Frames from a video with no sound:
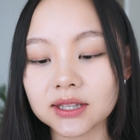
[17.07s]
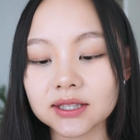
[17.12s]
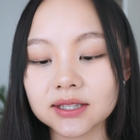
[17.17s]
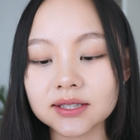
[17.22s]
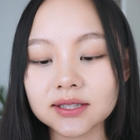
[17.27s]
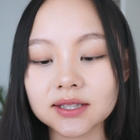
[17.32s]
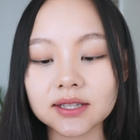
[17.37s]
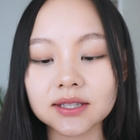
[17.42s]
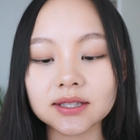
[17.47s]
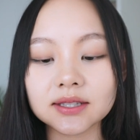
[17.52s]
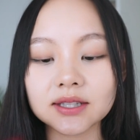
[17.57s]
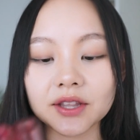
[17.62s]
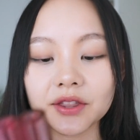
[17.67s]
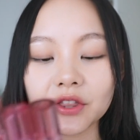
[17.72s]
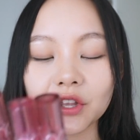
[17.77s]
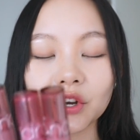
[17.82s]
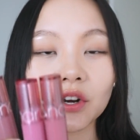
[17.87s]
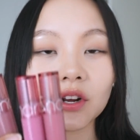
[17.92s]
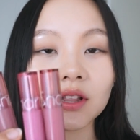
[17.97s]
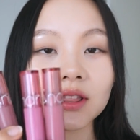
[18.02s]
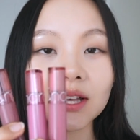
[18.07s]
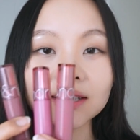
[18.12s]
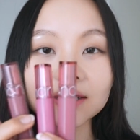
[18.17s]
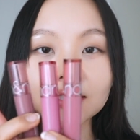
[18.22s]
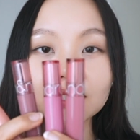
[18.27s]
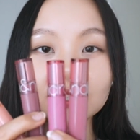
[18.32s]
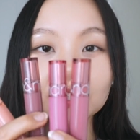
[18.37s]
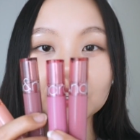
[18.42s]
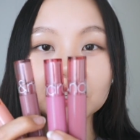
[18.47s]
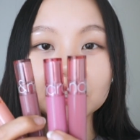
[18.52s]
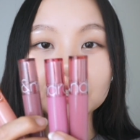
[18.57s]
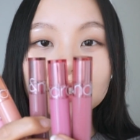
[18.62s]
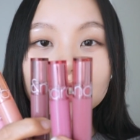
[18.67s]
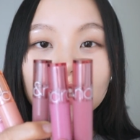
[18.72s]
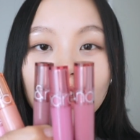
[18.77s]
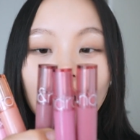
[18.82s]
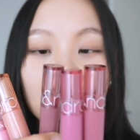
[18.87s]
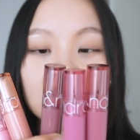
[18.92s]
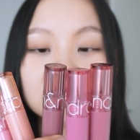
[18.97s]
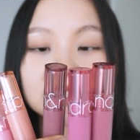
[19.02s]
This is their GLASTING Color
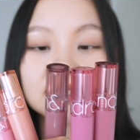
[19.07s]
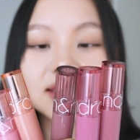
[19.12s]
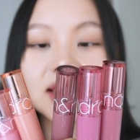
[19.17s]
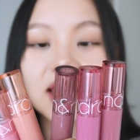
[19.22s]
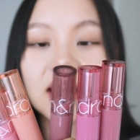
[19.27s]
Gloss.